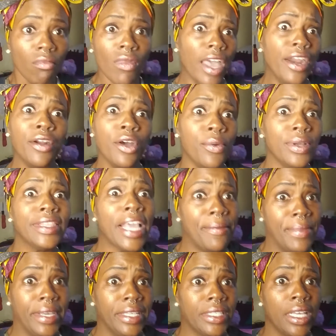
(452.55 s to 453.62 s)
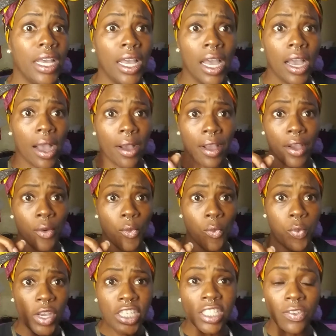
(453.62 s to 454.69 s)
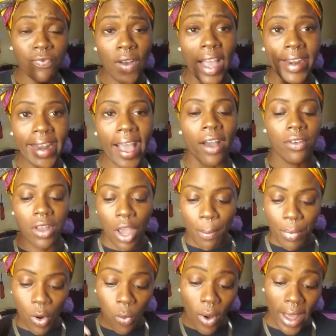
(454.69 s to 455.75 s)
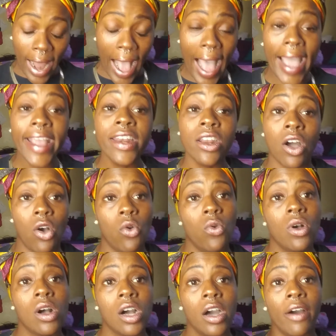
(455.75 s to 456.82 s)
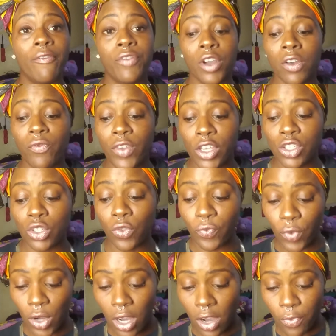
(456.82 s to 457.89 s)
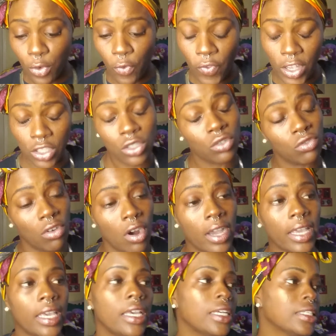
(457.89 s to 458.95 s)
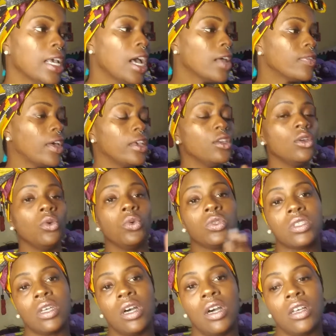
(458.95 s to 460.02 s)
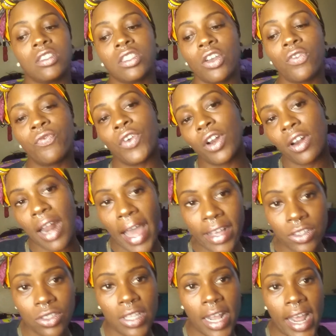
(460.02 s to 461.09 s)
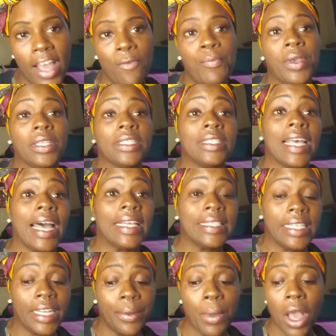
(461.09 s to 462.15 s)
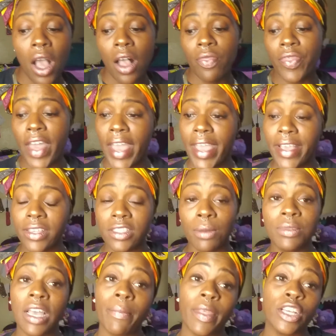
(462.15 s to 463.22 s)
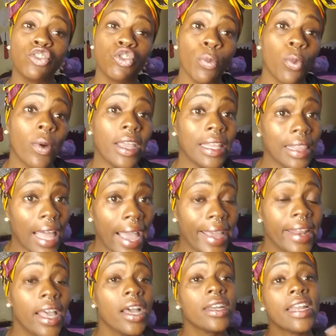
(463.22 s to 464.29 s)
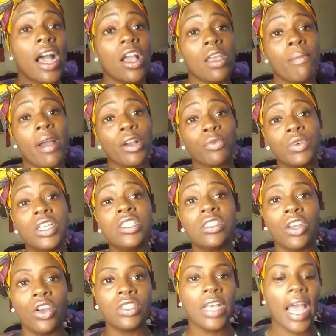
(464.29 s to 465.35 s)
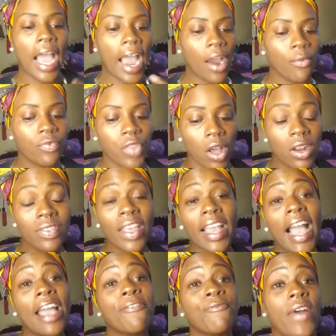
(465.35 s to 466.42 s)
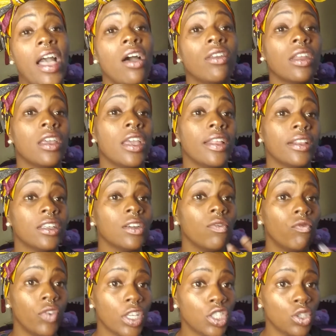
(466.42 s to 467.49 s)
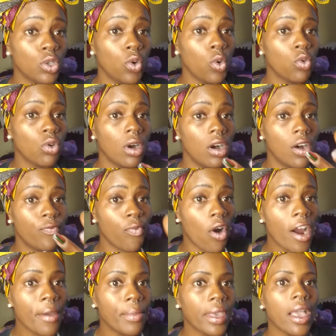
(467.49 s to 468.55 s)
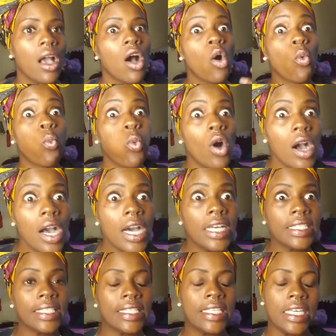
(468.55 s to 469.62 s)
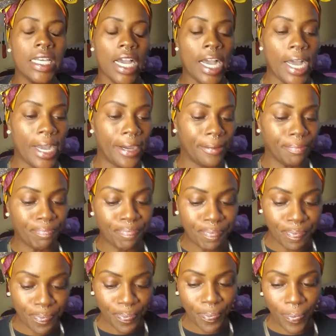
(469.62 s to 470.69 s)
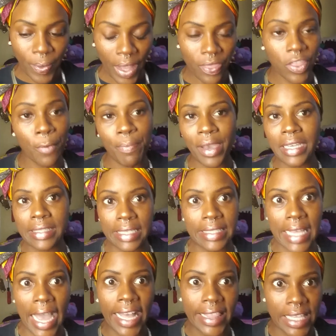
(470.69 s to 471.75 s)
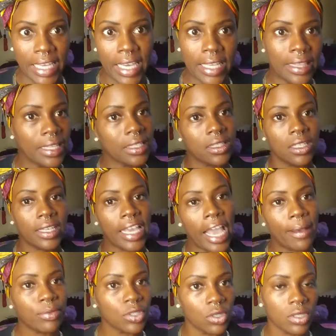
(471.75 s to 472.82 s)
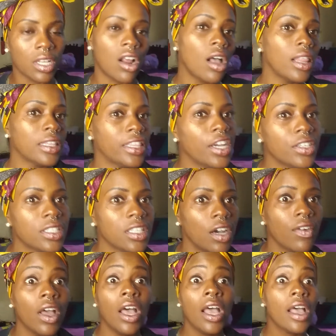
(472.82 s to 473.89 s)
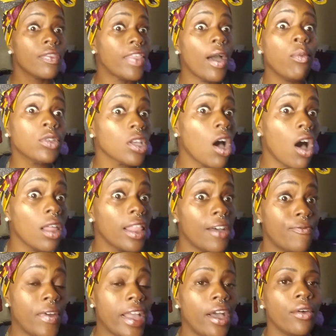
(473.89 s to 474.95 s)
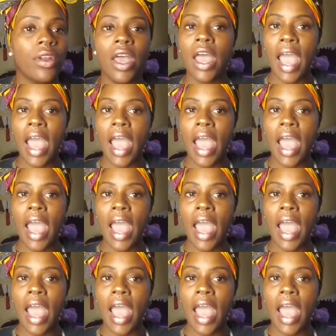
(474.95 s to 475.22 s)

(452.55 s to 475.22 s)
don't know what that means. We should find out. But what I know of conventional growing is they use certain fertilizers that have pesticides in them. Sometimes they strip away light. Now, in my research, the only thing I found in conventional farming was the pesticide thing and the capsules and all that their stuff. That was all I found.